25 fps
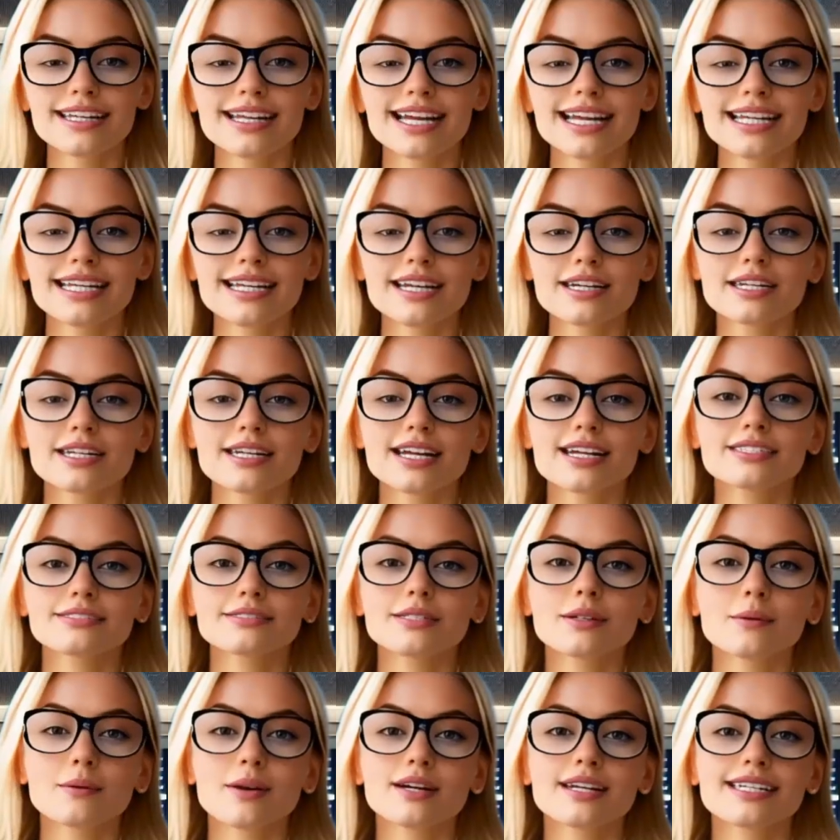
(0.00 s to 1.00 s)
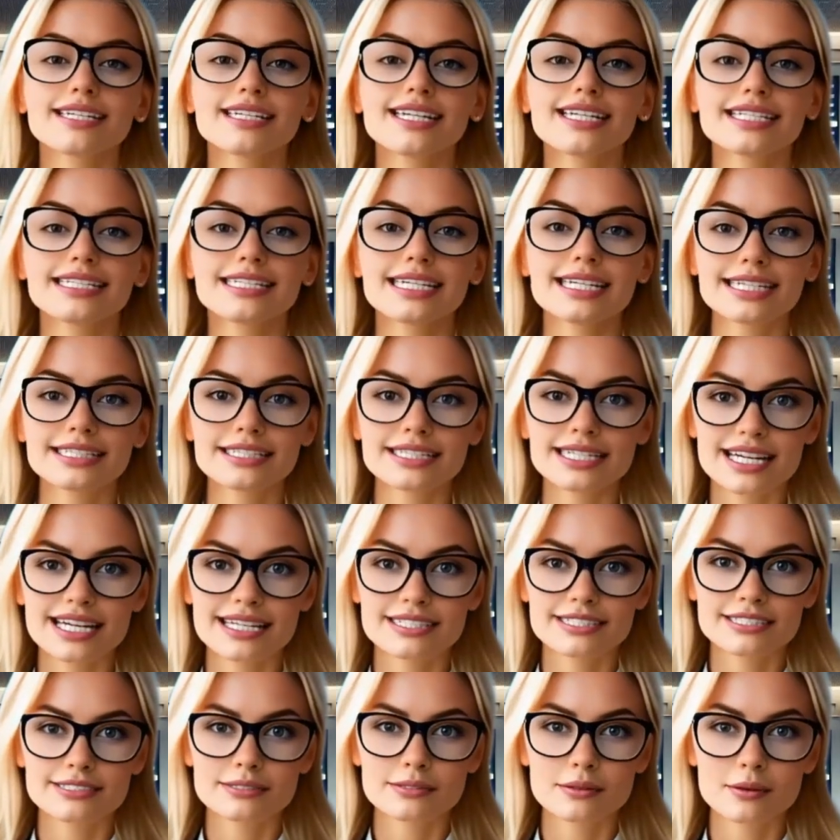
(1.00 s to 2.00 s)
Hello everyone in the
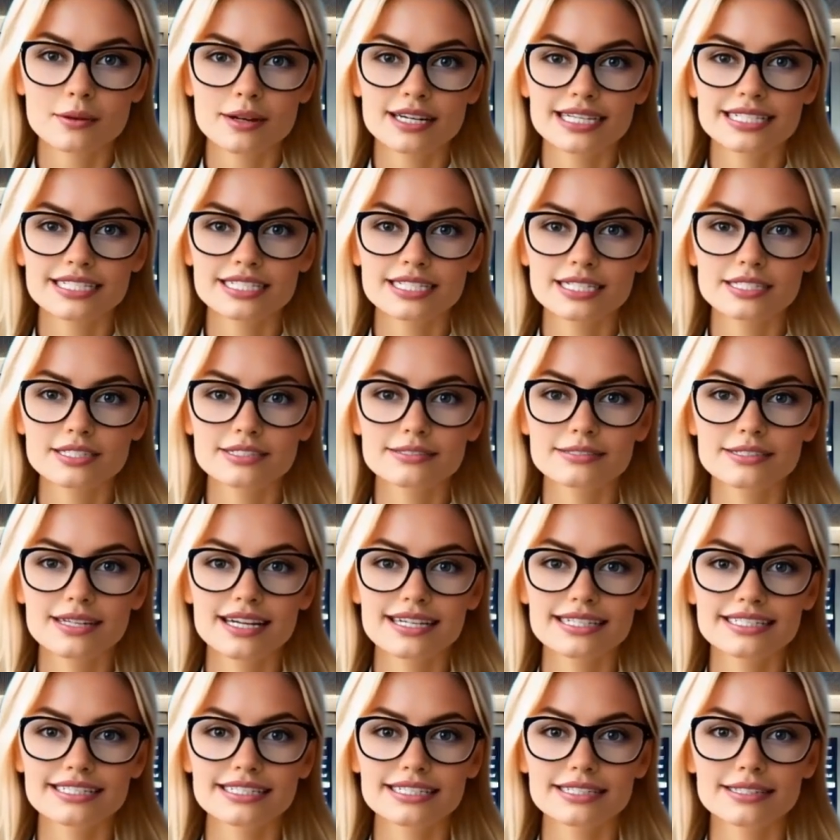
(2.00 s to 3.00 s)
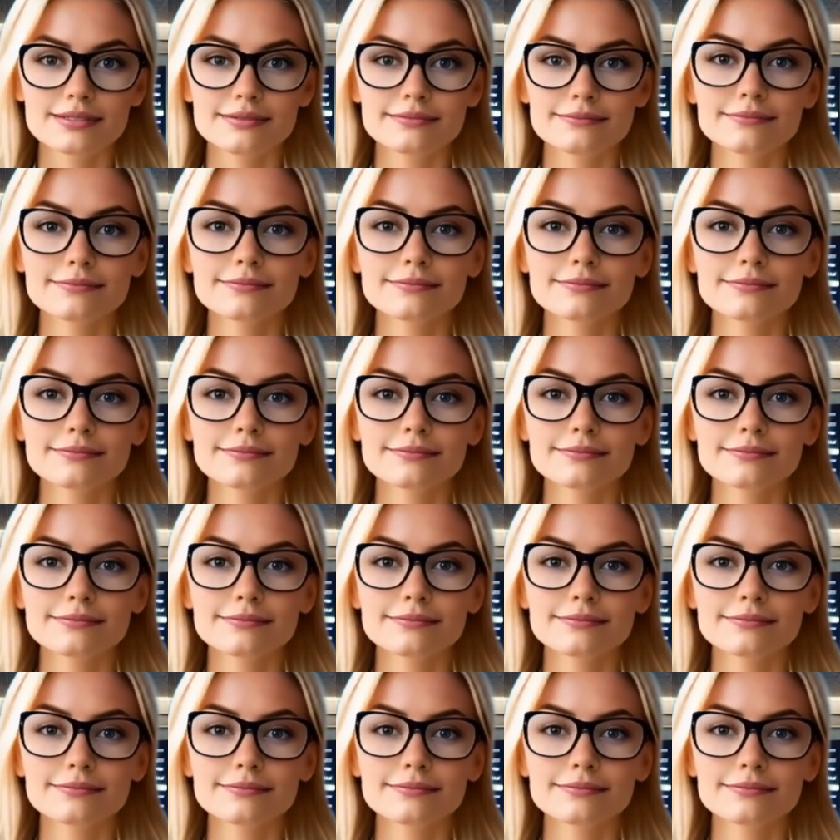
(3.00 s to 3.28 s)
Ascend Forex universe.